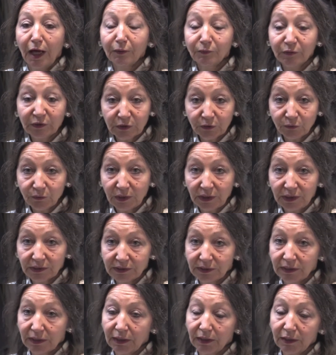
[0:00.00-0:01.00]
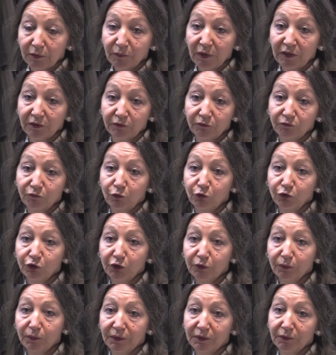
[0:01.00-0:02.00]
I'm Sue Nightingale. I'm head of
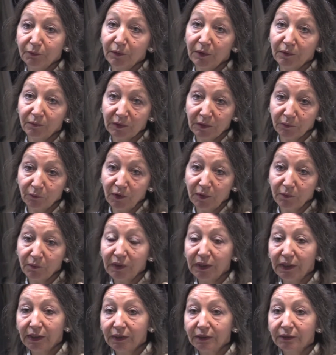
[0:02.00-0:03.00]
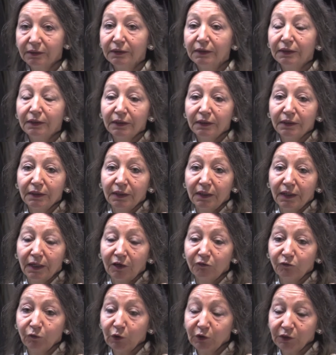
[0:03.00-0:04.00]
wardrobe at the Birmingham Rep here.
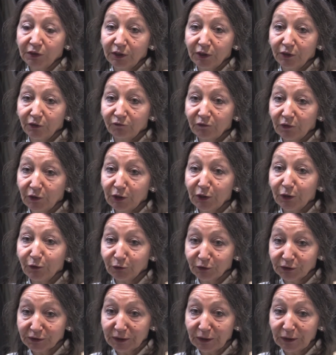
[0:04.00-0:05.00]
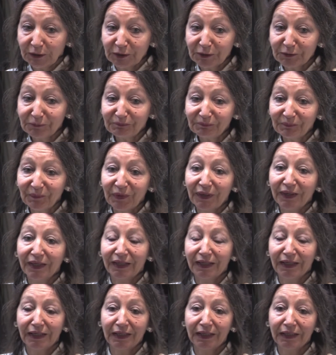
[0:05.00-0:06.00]
I've worked here a very long time,
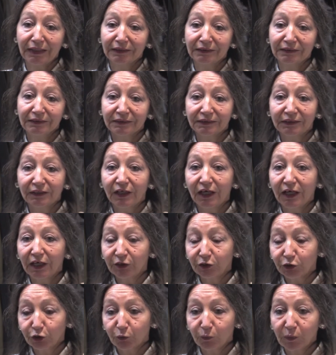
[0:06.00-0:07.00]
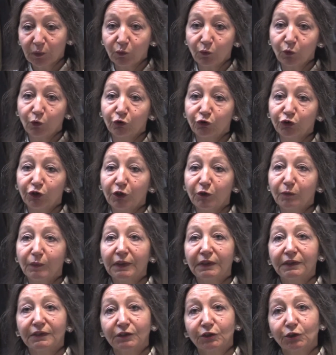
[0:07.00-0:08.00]
and our job in wardrobe
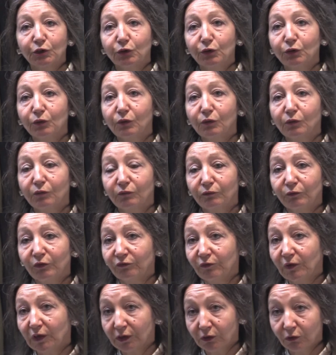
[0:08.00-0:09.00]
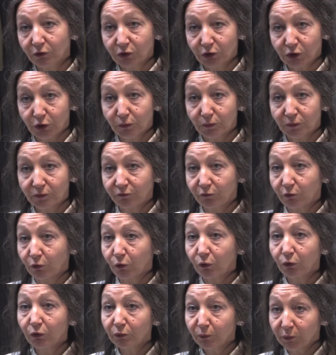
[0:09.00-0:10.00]
is to provide costumes for
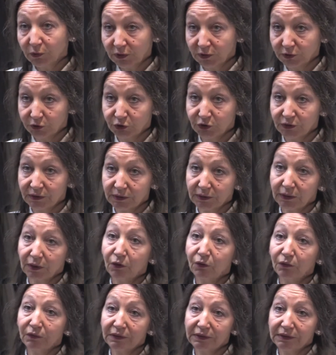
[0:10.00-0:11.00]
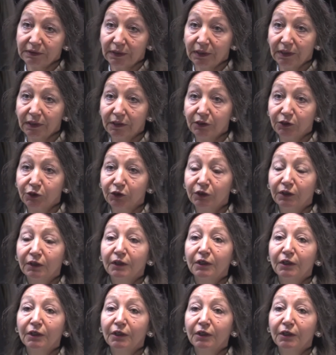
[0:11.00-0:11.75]
all the productions that go on the stage.